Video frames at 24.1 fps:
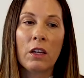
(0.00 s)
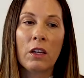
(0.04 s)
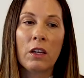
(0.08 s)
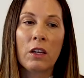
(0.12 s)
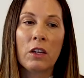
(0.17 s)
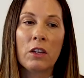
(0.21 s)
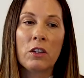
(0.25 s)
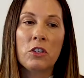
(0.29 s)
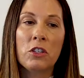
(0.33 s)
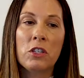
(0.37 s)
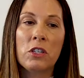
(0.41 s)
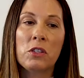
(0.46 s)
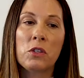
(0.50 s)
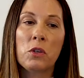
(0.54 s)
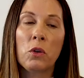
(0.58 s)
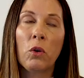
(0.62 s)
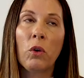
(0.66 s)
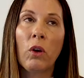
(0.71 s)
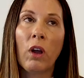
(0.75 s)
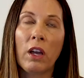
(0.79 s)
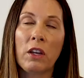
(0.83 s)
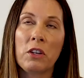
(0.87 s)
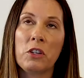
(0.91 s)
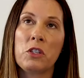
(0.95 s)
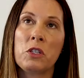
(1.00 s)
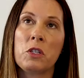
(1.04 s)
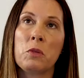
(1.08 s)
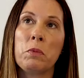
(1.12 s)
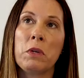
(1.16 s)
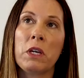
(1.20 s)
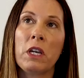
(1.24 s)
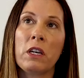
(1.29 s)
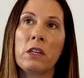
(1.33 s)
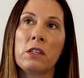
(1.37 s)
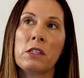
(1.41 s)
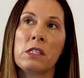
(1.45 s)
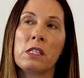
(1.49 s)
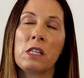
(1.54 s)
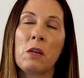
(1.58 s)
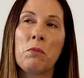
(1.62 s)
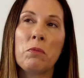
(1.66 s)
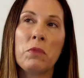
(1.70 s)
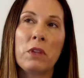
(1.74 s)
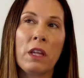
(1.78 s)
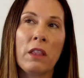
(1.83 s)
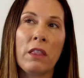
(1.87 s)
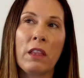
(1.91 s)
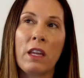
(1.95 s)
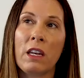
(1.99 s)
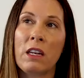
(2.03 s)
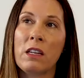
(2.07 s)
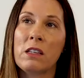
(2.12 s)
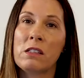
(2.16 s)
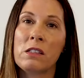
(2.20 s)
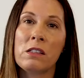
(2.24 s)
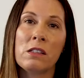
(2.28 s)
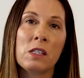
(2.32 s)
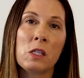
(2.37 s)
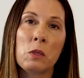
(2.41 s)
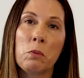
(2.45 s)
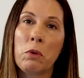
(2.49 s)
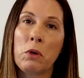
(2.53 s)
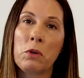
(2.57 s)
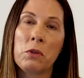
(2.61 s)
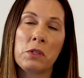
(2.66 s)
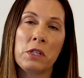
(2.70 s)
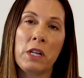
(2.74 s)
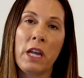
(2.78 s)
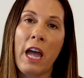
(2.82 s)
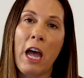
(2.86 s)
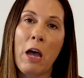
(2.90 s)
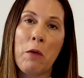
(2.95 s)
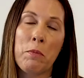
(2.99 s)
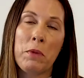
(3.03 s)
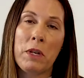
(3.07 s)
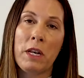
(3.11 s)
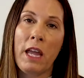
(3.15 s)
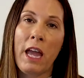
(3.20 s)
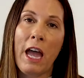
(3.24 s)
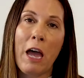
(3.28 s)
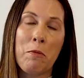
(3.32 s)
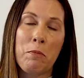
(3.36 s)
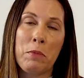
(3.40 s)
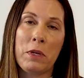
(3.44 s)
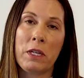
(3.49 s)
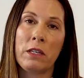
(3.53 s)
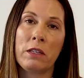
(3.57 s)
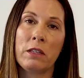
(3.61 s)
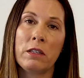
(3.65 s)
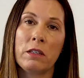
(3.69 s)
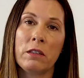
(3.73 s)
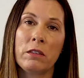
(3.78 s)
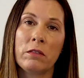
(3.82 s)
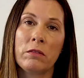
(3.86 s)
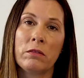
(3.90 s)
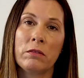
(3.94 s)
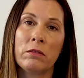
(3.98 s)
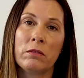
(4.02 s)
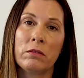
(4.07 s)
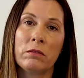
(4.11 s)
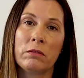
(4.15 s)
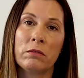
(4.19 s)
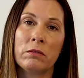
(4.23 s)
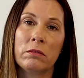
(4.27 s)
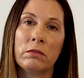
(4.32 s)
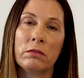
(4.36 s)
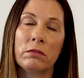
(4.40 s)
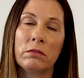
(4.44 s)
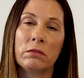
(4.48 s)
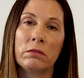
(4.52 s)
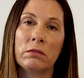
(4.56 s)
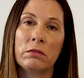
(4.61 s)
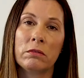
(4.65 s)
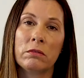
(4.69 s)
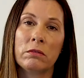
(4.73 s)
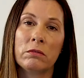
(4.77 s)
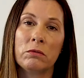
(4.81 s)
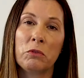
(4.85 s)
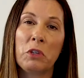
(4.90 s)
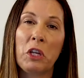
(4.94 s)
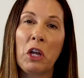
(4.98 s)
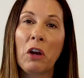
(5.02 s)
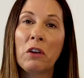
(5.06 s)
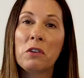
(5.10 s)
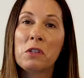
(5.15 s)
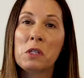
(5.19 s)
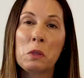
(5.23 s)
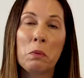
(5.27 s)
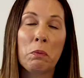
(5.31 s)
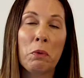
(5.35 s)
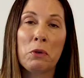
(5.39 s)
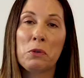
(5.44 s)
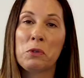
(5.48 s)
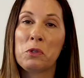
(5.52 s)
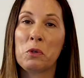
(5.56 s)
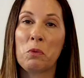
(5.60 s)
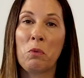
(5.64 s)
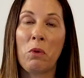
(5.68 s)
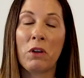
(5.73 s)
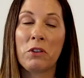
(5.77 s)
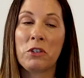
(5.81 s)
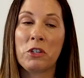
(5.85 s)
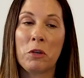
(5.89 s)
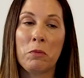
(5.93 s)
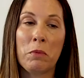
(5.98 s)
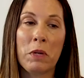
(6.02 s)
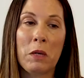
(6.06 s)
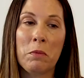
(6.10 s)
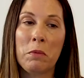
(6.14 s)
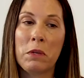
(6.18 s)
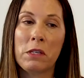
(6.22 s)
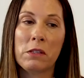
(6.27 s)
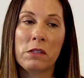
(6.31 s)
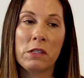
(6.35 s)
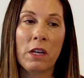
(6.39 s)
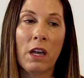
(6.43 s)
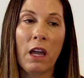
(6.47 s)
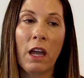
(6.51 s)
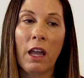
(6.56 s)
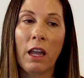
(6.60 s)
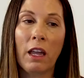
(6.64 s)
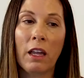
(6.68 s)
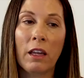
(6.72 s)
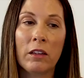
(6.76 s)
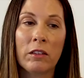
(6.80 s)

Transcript: She's crushed because something that isn't supposed to happen happened. We aren't supposed to watch our babies die.